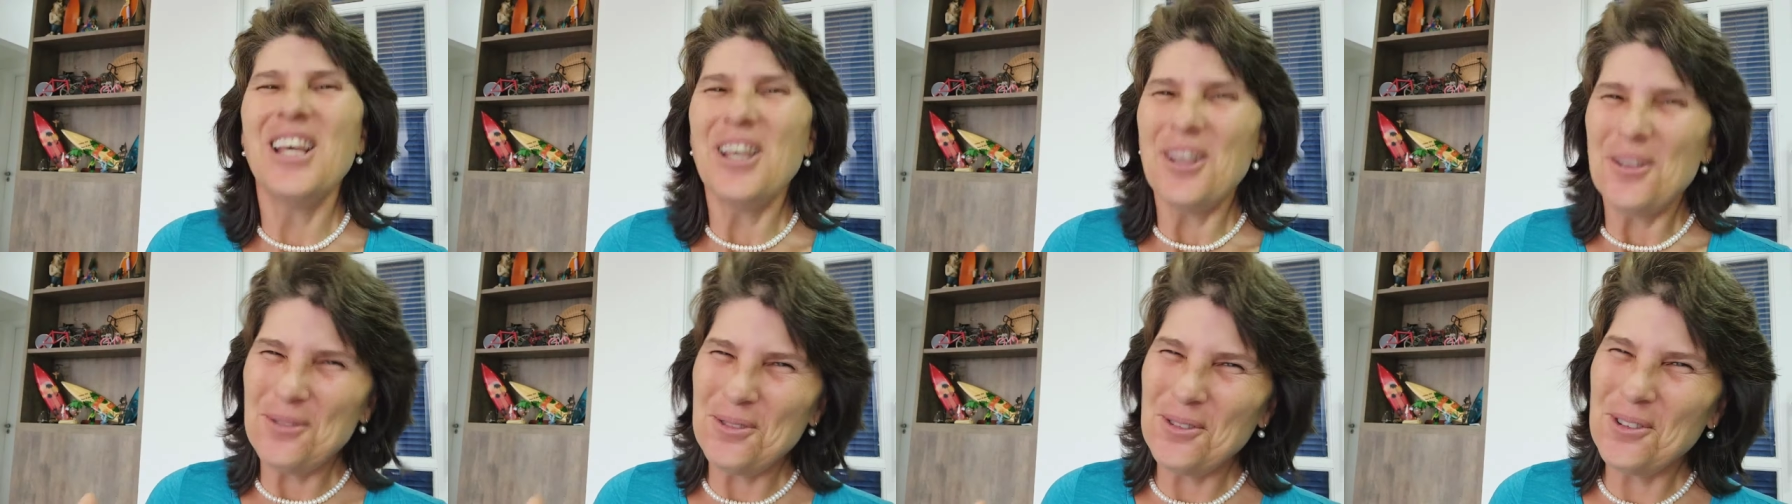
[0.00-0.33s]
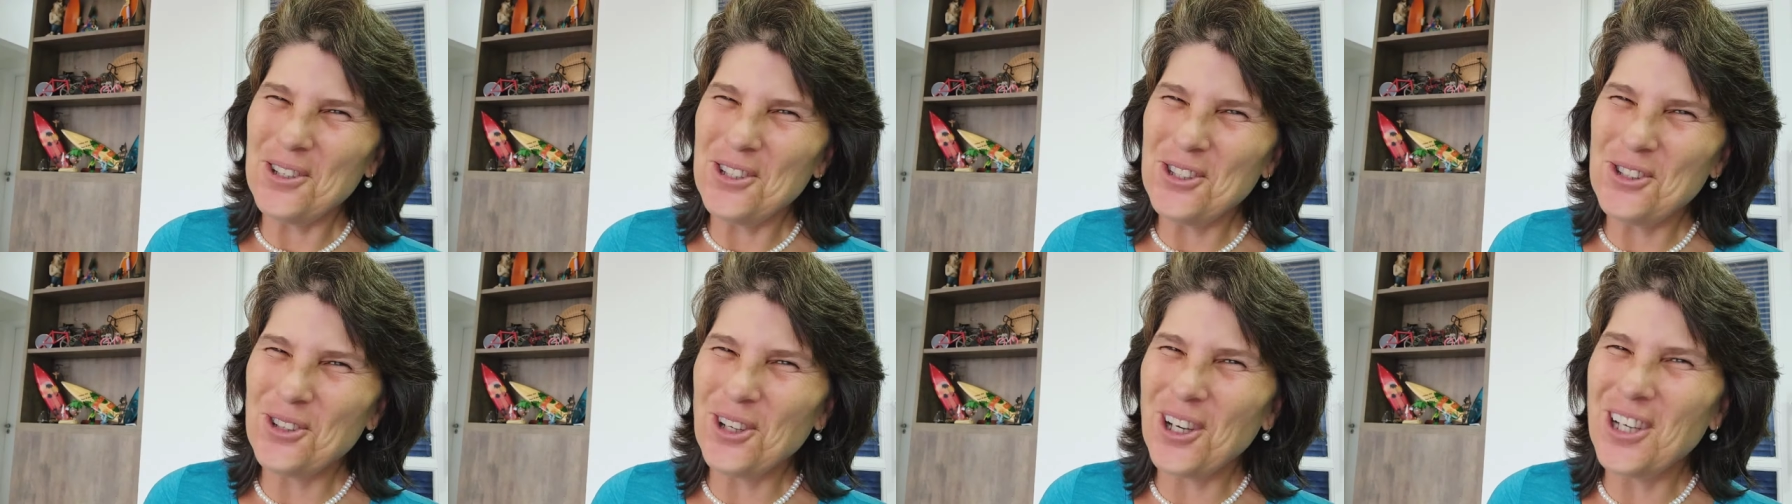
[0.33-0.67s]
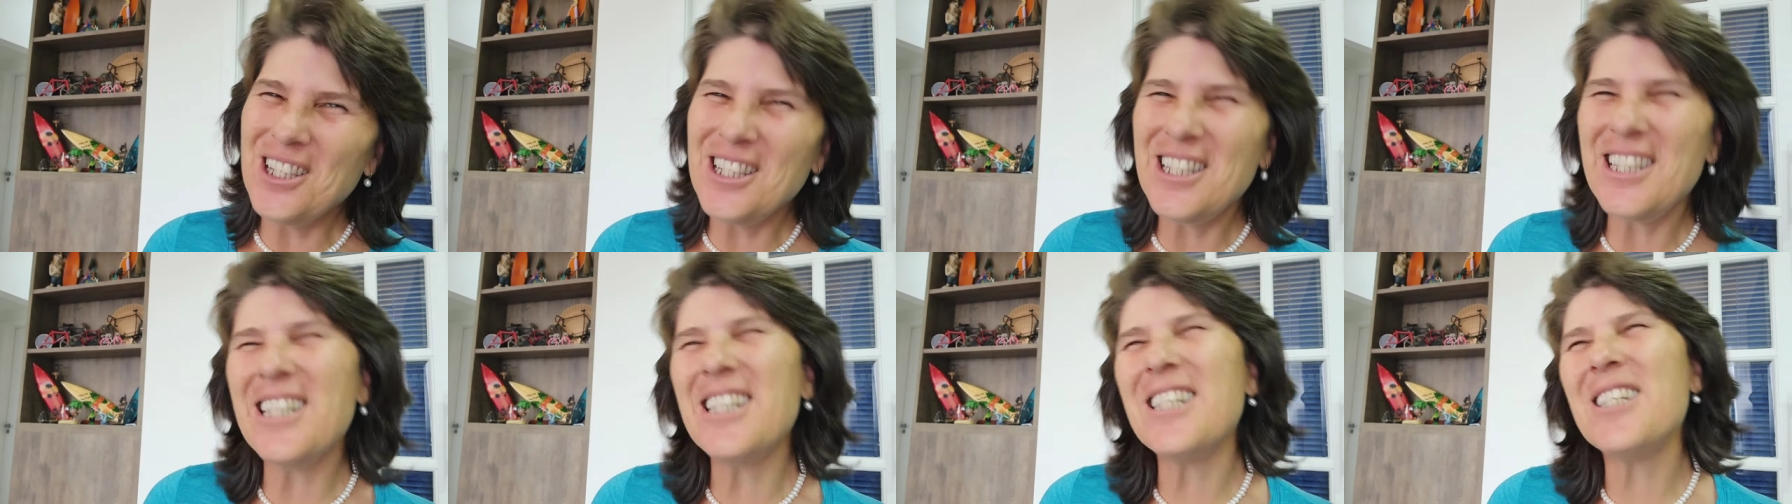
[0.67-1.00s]
If you
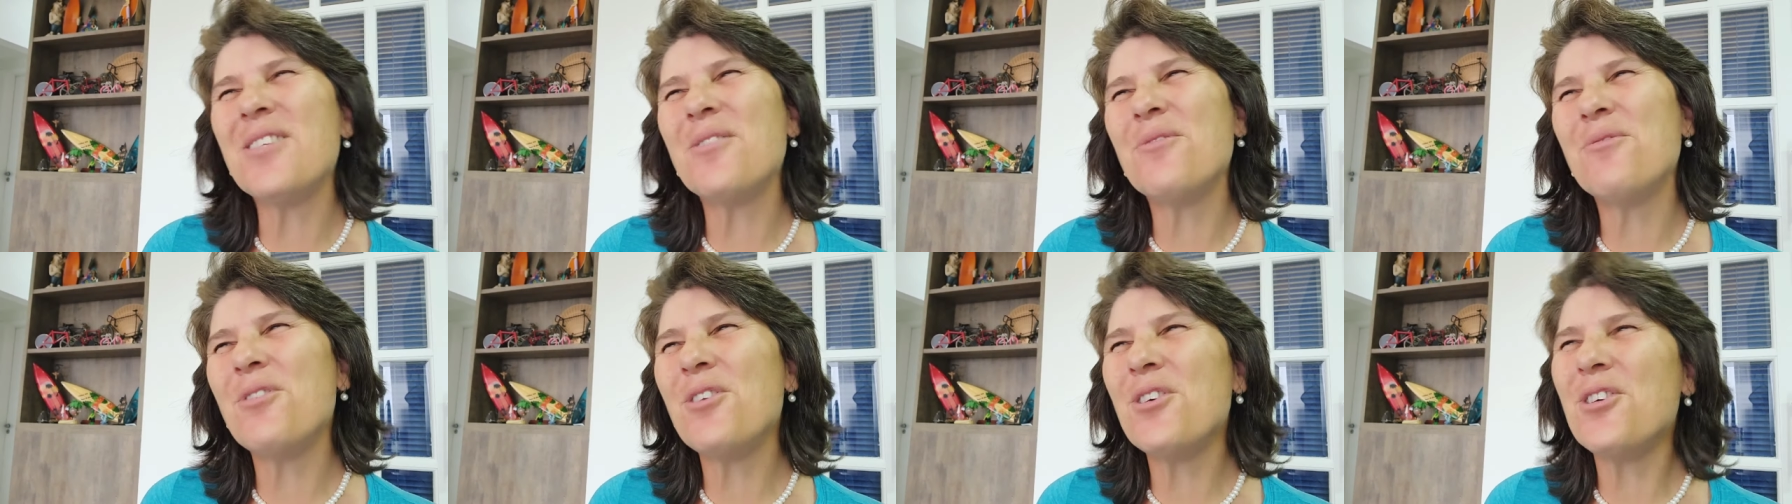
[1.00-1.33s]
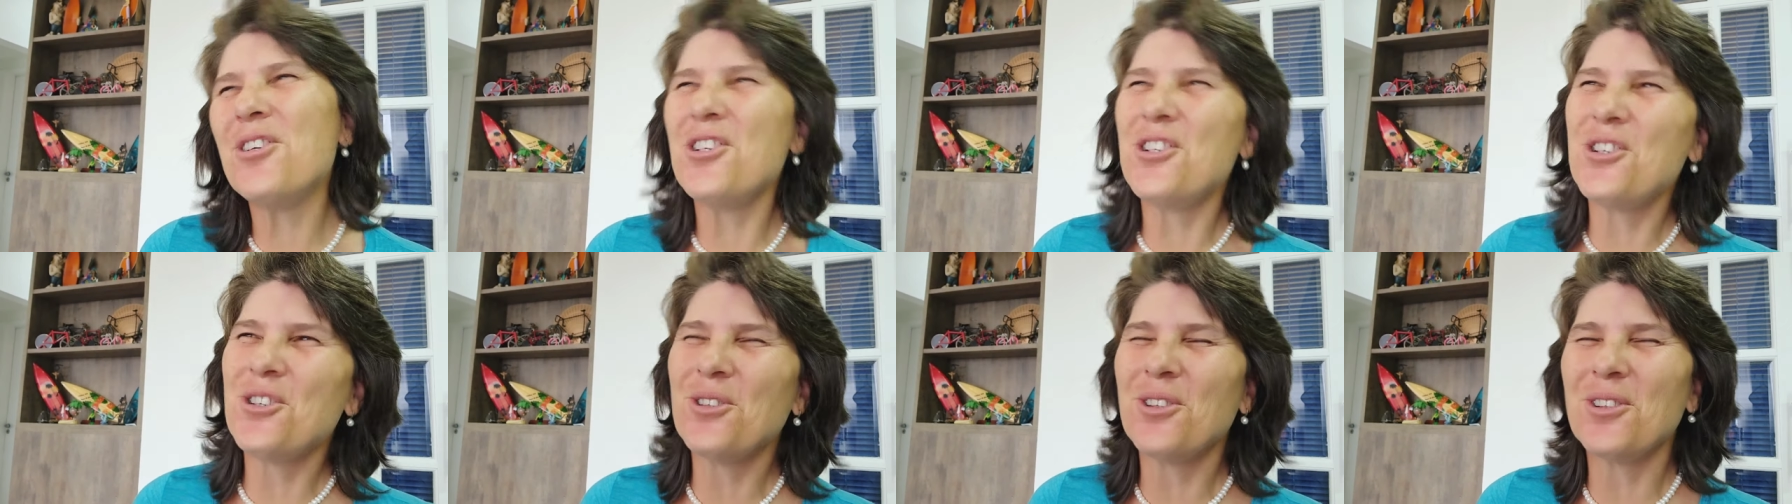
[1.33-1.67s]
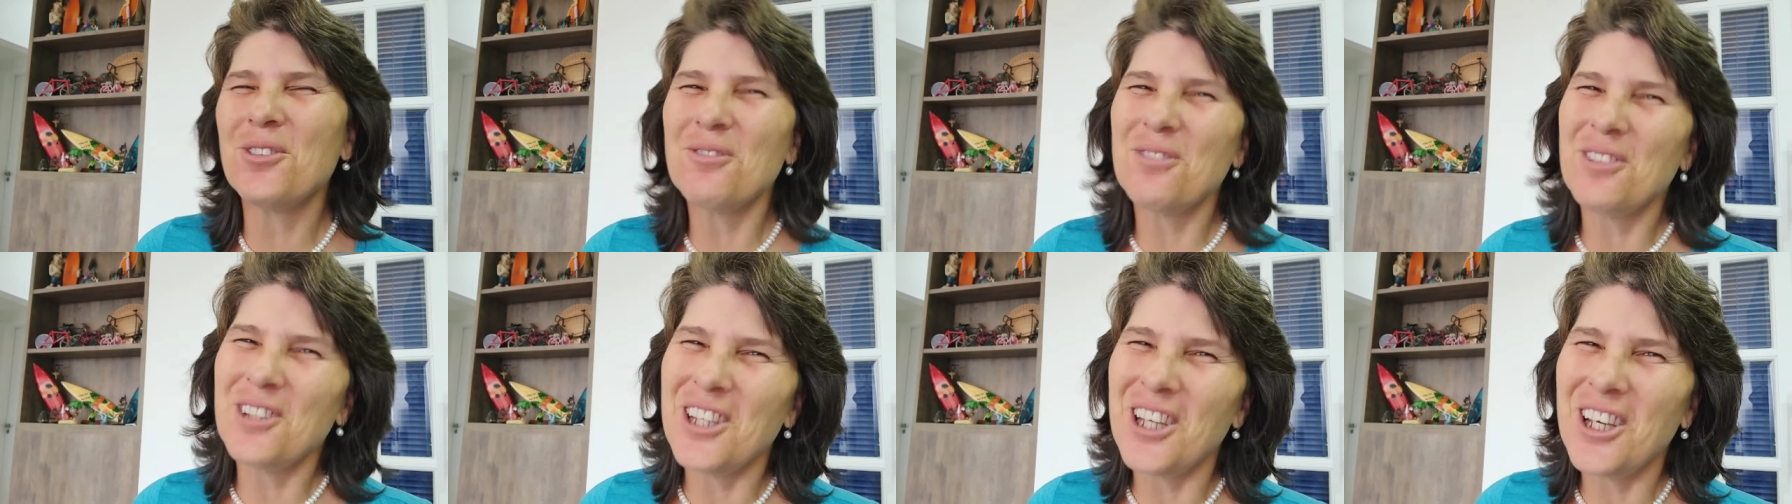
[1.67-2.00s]
enjoyed this very
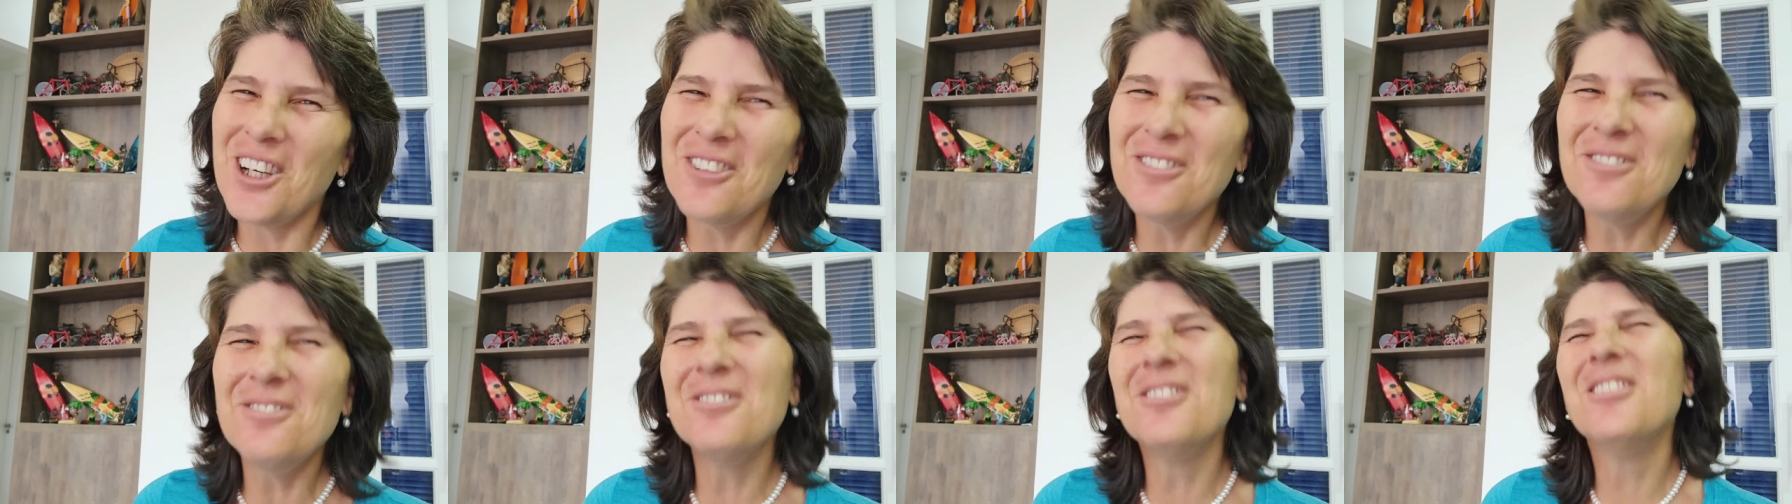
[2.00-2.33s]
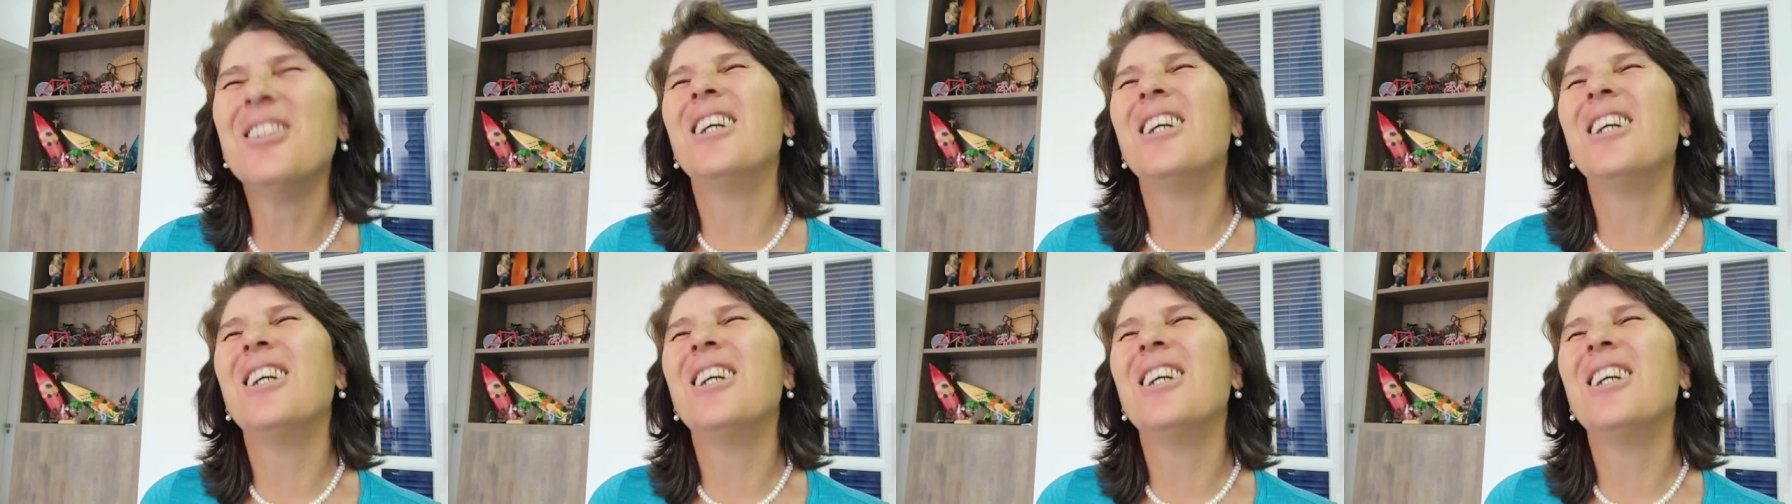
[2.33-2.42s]
short video,